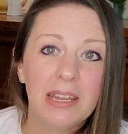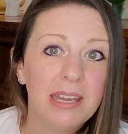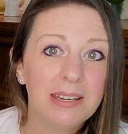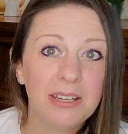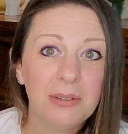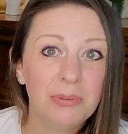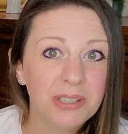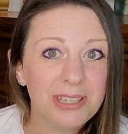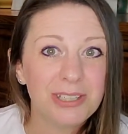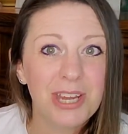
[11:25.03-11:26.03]
it could
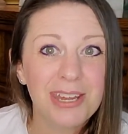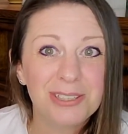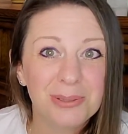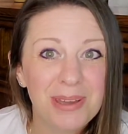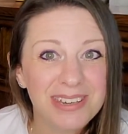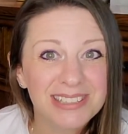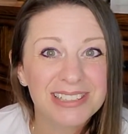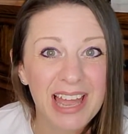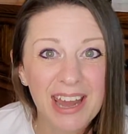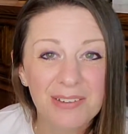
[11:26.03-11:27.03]
really change somebody's
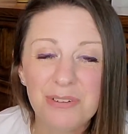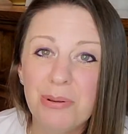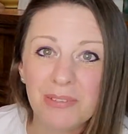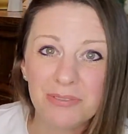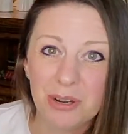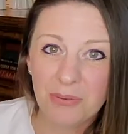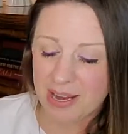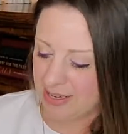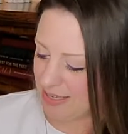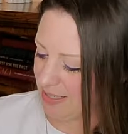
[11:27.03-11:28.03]
life. You have no
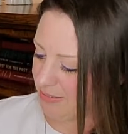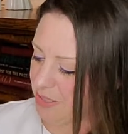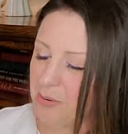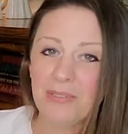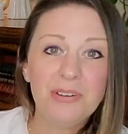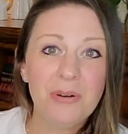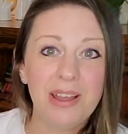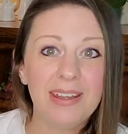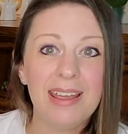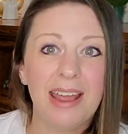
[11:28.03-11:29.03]
idea. You have no
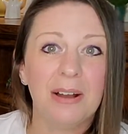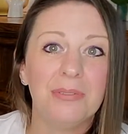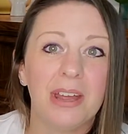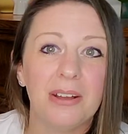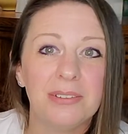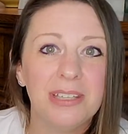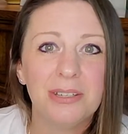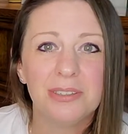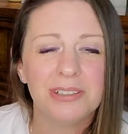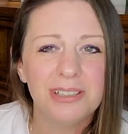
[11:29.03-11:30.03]
idea how, how li
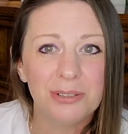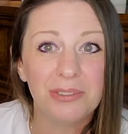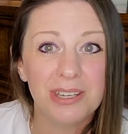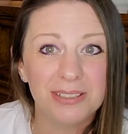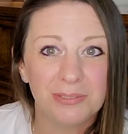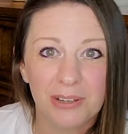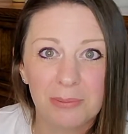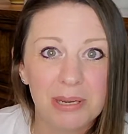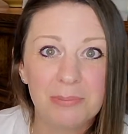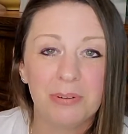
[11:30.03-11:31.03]
the little things
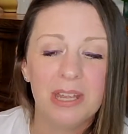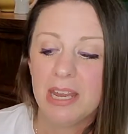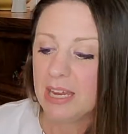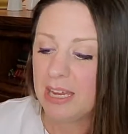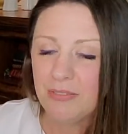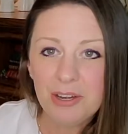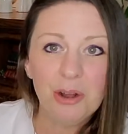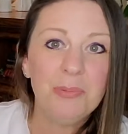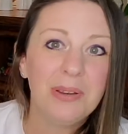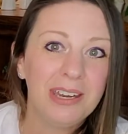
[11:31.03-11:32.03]
affect people. Even
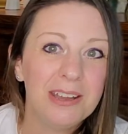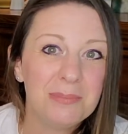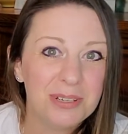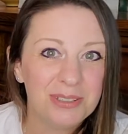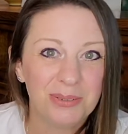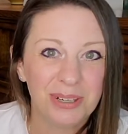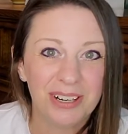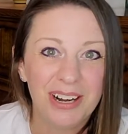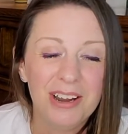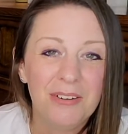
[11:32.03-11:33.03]
opening up a
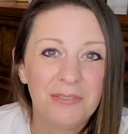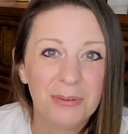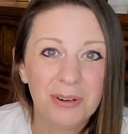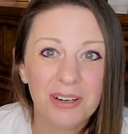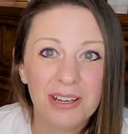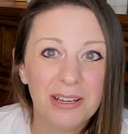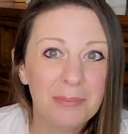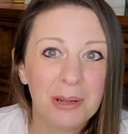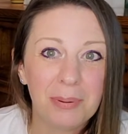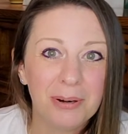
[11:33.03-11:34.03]
door for
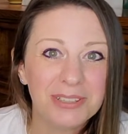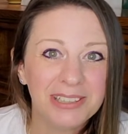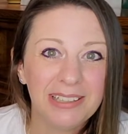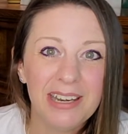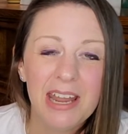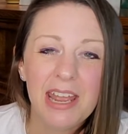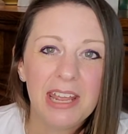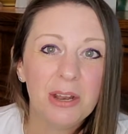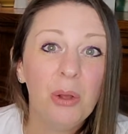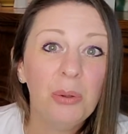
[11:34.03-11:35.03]
um, a person
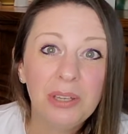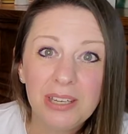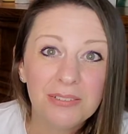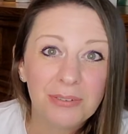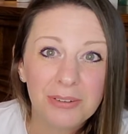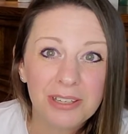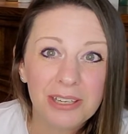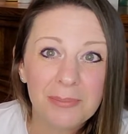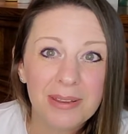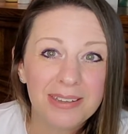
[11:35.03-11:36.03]
and holding it for
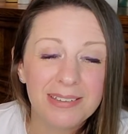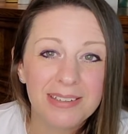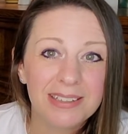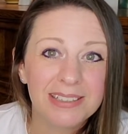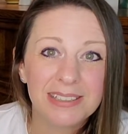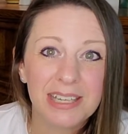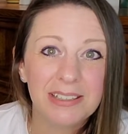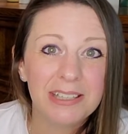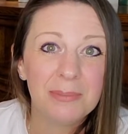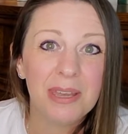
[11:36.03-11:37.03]
them and
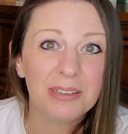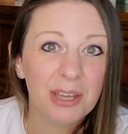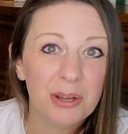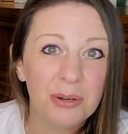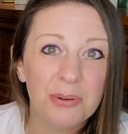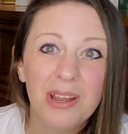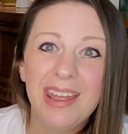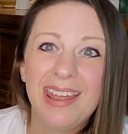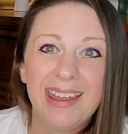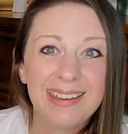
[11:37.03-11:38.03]
telling them hello
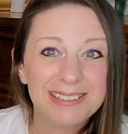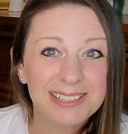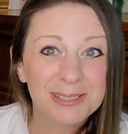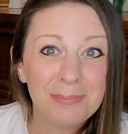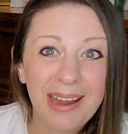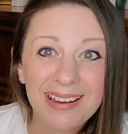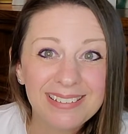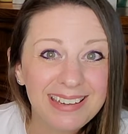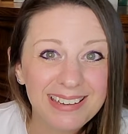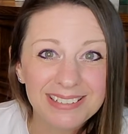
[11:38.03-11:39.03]
and
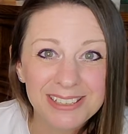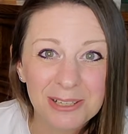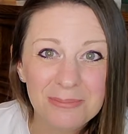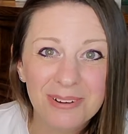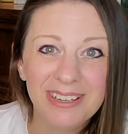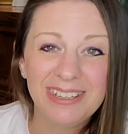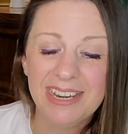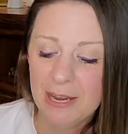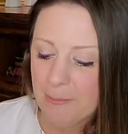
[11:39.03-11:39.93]
smiling at someone,